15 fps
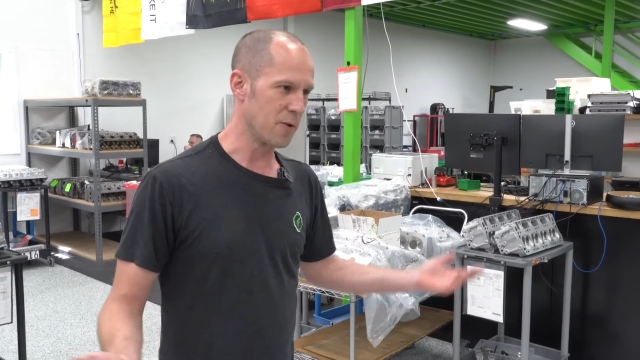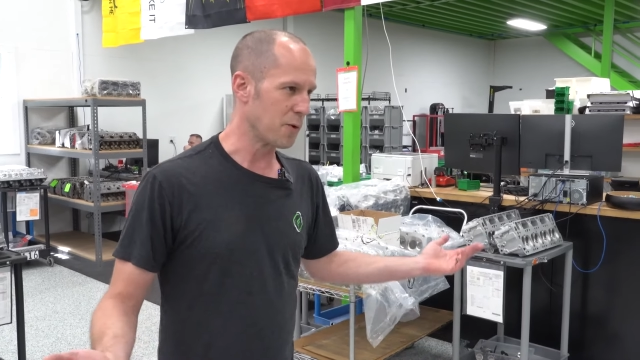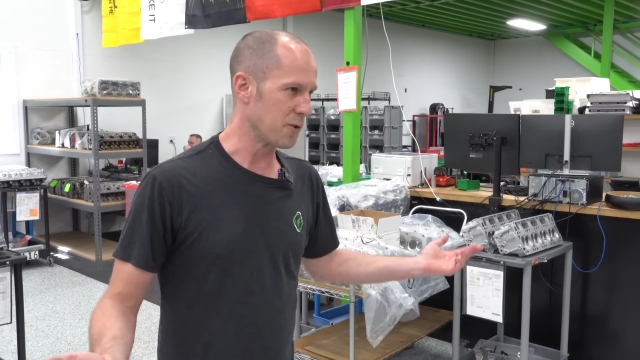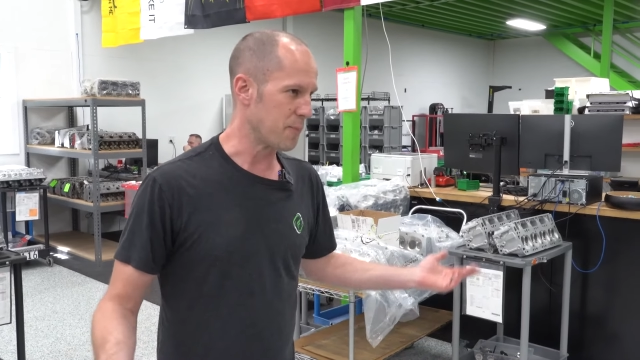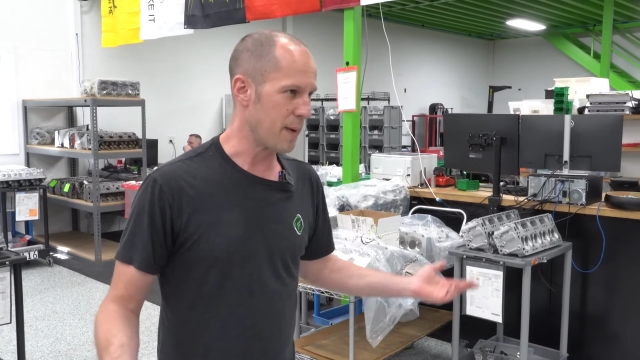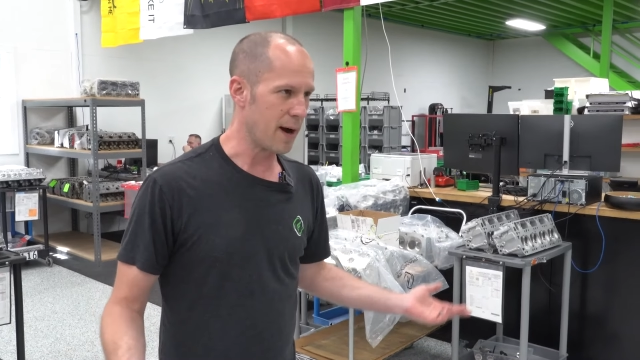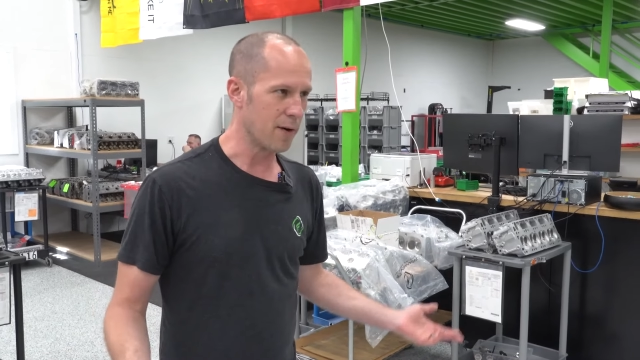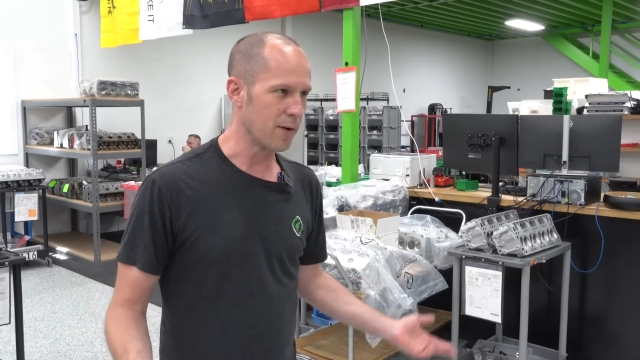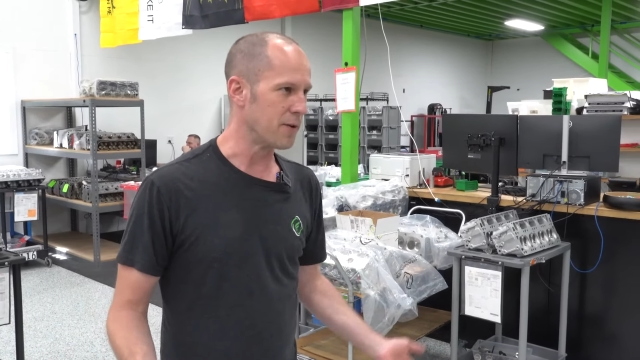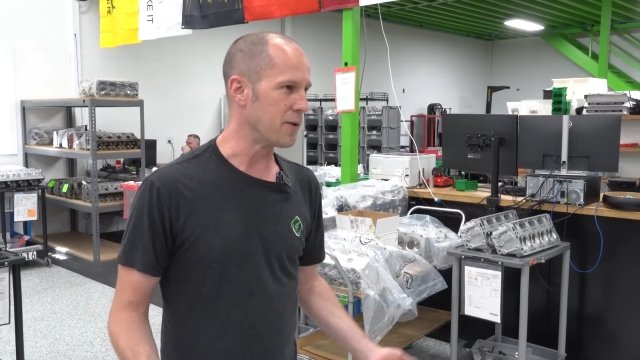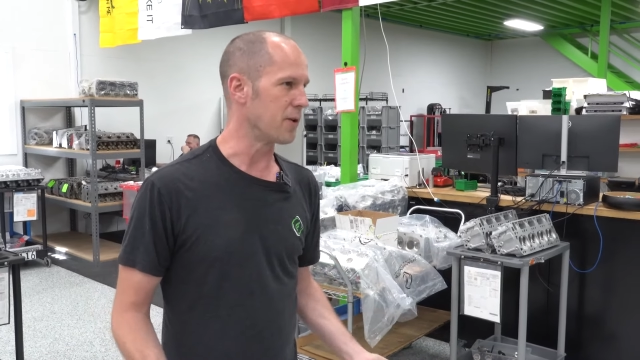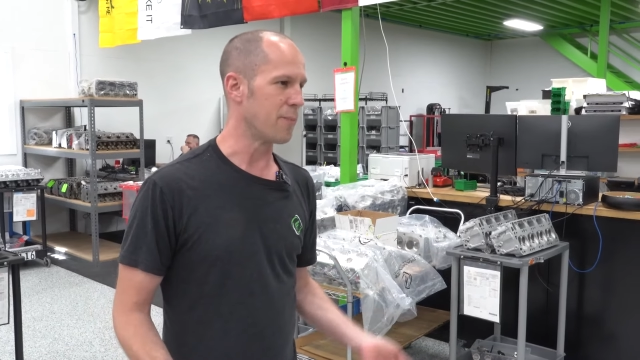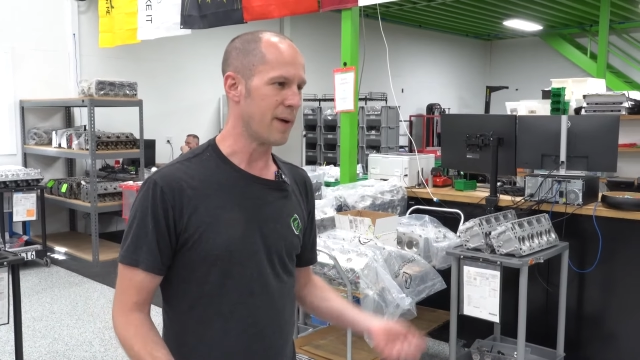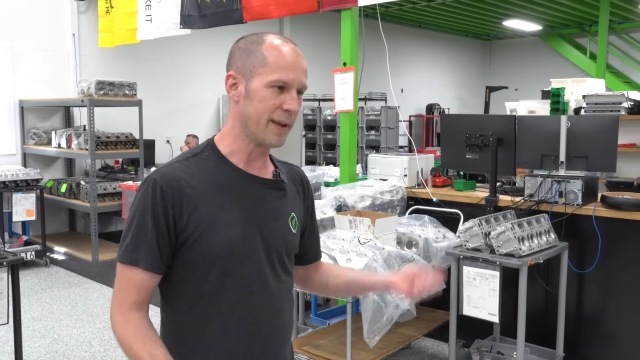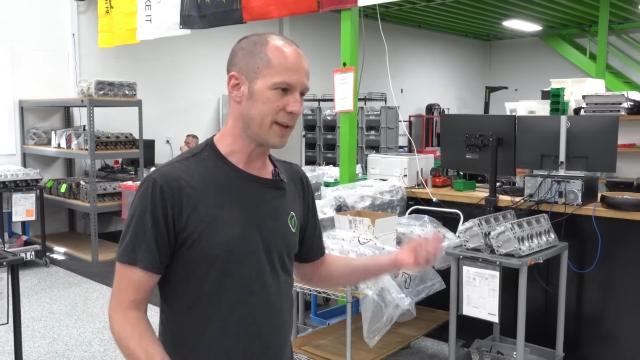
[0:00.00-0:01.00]
horsepower and
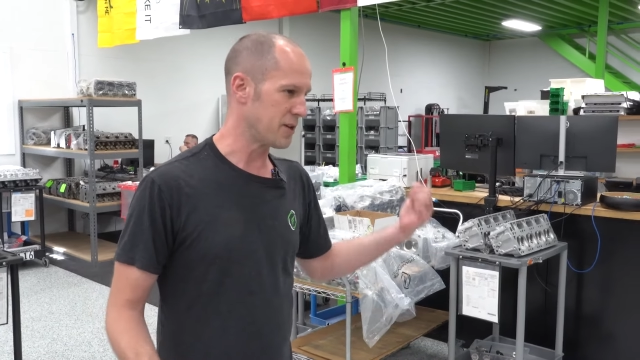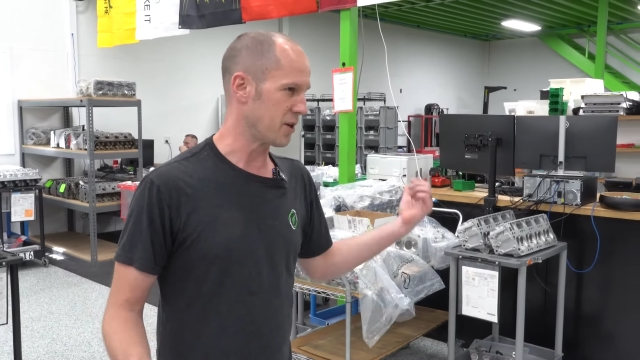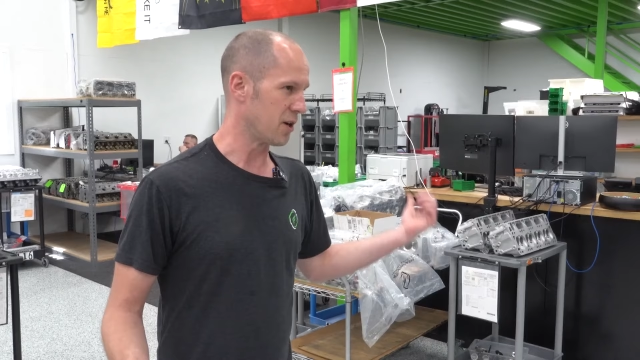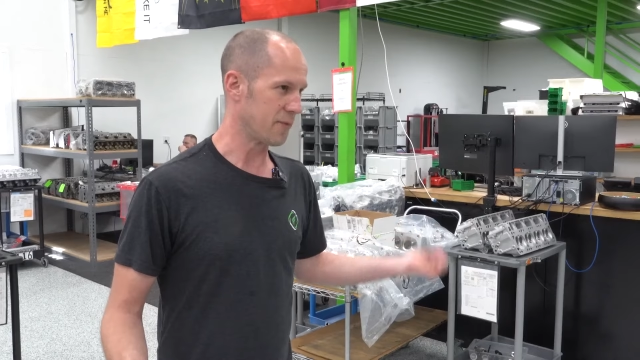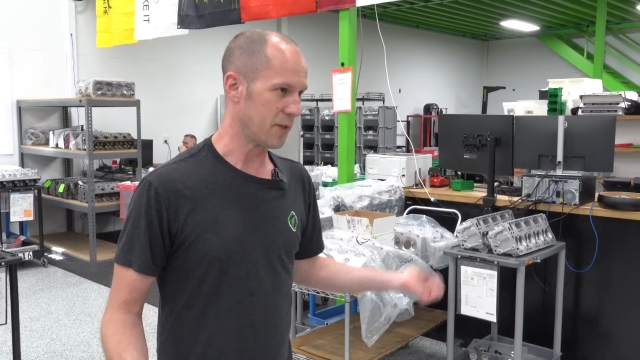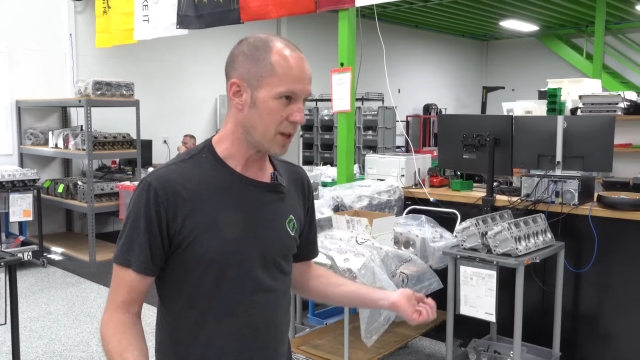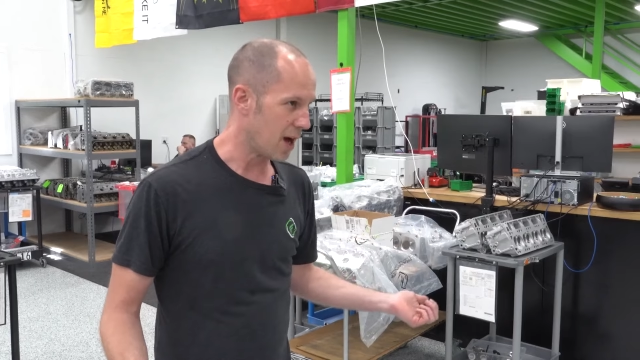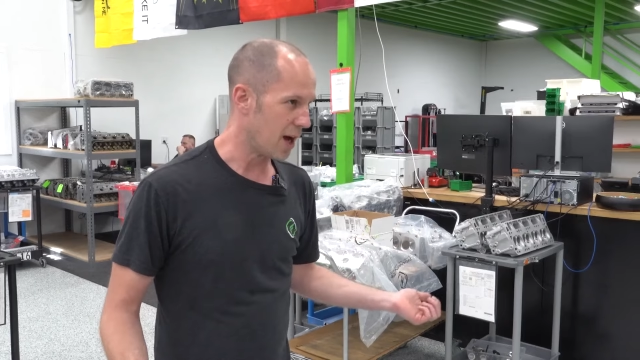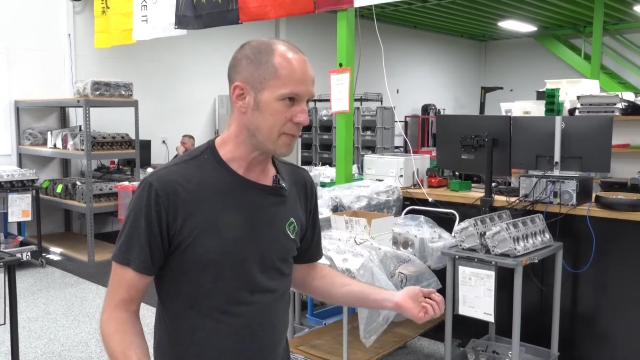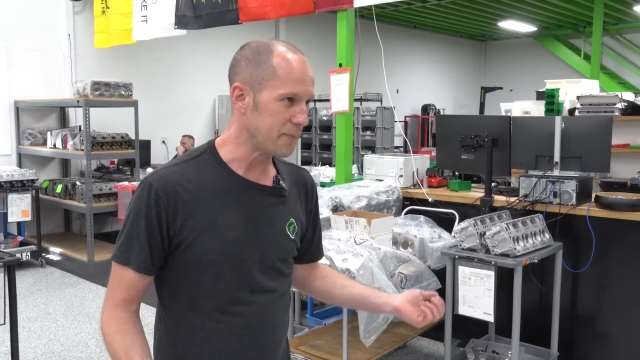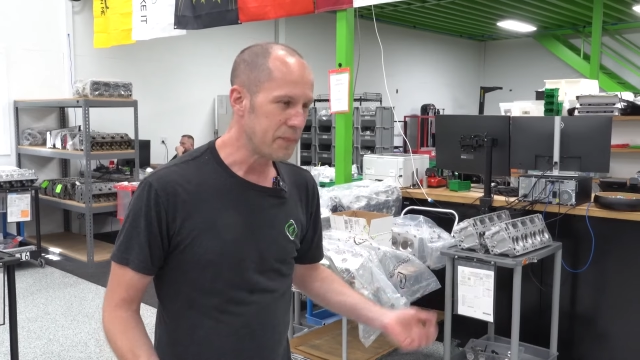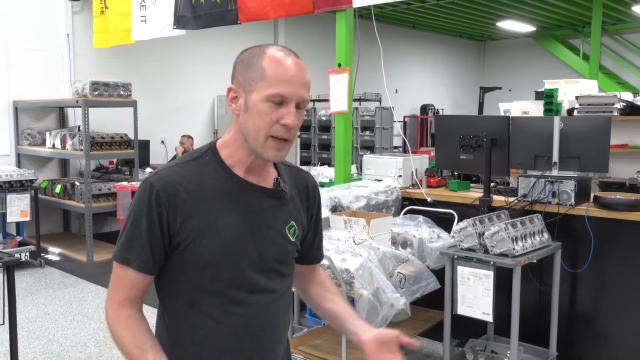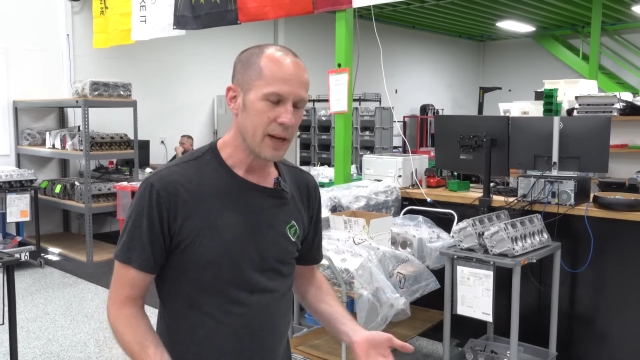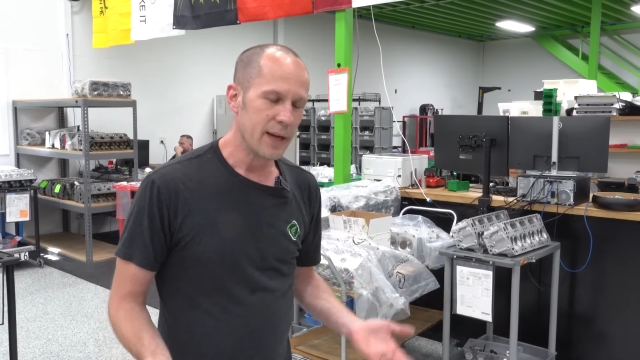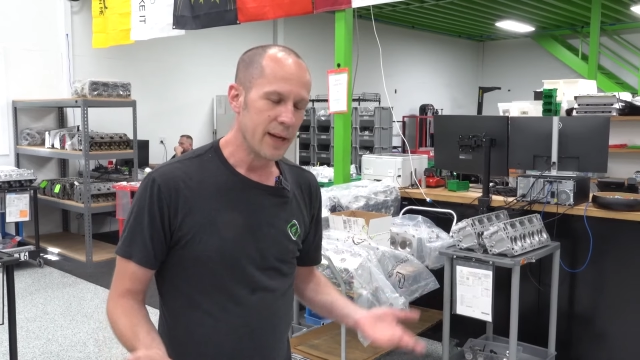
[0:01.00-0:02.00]
you can buy that shit off the lot.
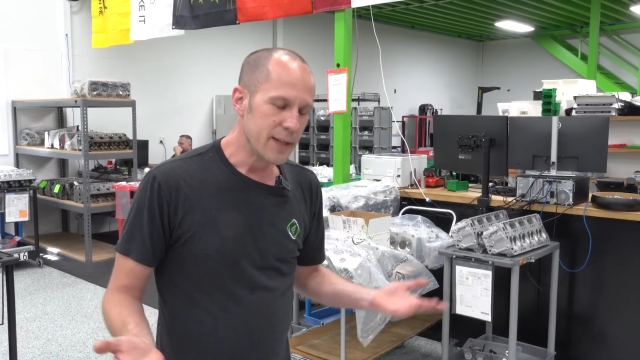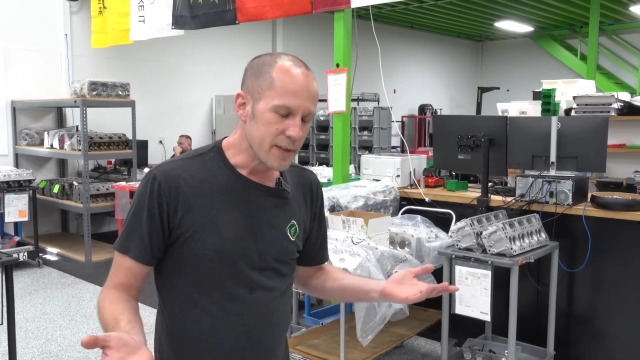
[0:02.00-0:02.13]
Yeah.